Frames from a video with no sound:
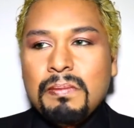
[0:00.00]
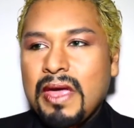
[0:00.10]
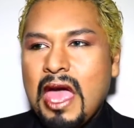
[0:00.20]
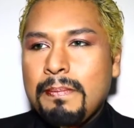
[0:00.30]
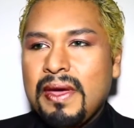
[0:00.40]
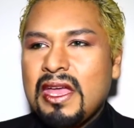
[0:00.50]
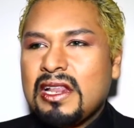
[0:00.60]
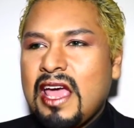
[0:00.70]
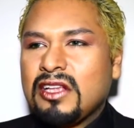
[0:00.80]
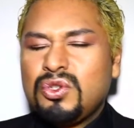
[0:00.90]
But yeah, I pay it
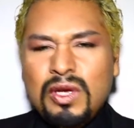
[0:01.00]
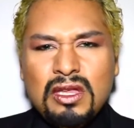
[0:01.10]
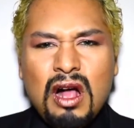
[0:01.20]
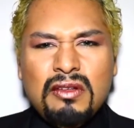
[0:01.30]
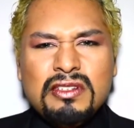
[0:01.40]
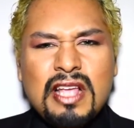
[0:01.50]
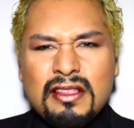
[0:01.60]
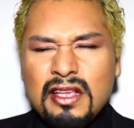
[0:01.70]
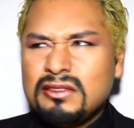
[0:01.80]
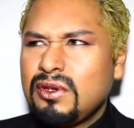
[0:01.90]
like $3, I
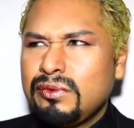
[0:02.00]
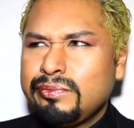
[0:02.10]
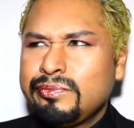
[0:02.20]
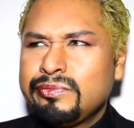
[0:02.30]
think so.